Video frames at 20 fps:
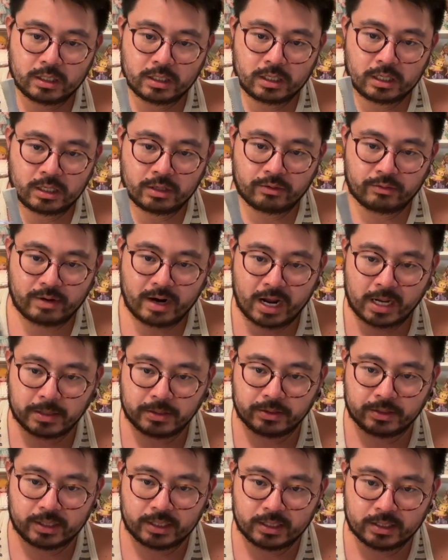
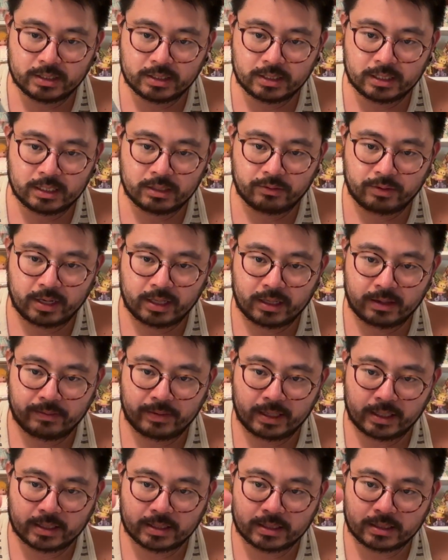unravel this in a way that
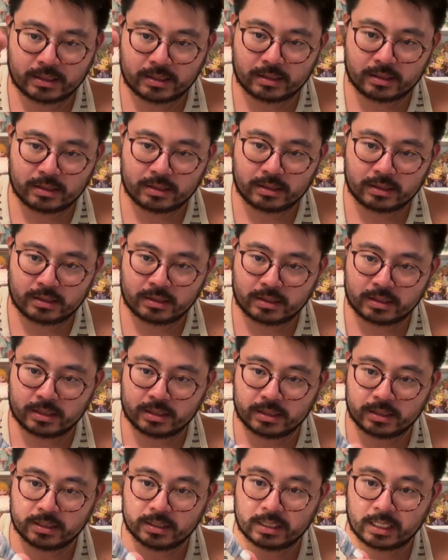makes
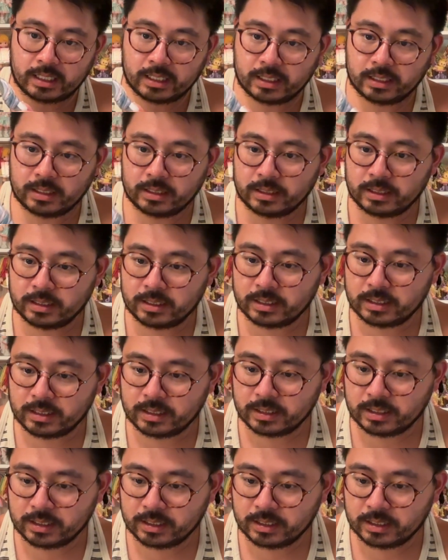sense.